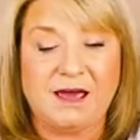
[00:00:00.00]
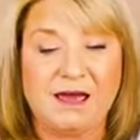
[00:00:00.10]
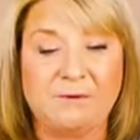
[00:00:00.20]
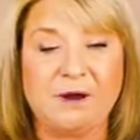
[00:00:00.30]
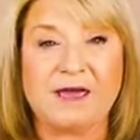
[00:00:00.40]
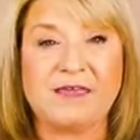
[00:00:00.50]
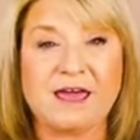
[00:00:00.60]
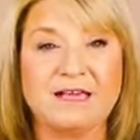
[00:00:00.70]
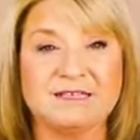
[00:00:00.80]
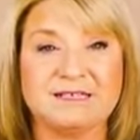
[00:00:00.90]
That way they
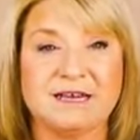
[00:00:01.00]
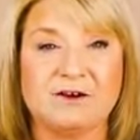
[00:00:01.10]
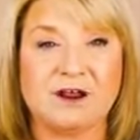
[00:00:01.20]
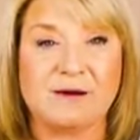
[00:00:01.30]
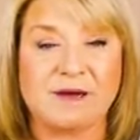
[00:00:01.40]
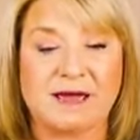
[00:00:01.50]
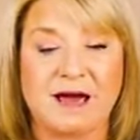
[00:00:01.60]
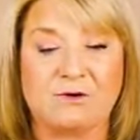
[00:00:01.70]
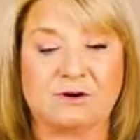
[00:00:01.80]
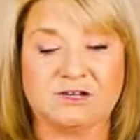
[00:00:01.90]
can sit out on my
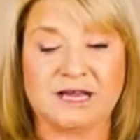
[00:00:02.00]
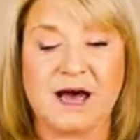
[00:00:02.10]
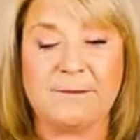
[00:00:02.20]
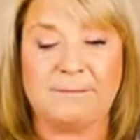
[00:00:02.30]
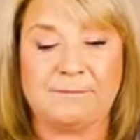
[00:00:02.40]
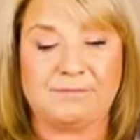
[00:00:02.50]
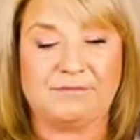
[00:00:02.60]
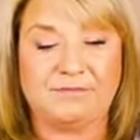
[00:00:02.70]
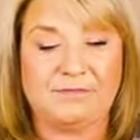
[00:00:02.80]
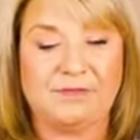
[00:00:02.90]
countertop
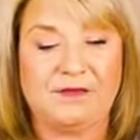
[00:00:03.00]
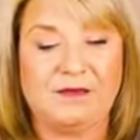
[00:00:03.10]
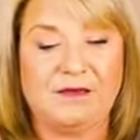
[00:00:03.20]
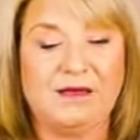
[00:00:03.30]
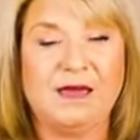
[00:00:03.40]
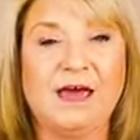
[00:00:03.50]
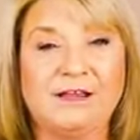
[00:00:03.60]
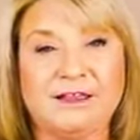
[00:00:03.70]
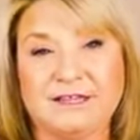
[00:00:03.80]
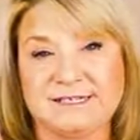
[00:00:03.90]

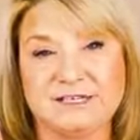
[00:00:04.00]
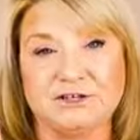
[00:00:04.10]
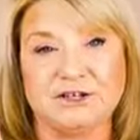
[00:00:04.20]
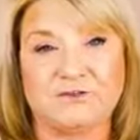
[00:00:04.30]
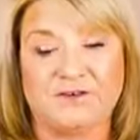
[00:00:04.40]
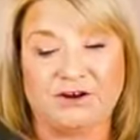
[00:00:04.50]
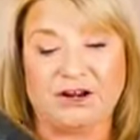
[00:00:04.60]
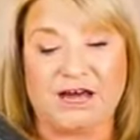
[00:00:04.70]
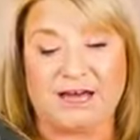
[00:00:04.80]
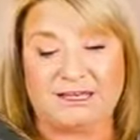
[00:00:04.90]
and still look
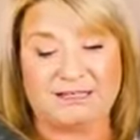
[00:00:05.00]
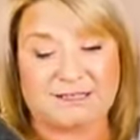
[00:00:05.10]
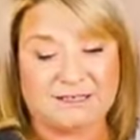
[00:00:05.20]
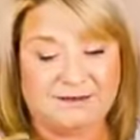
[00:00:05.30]
very nice.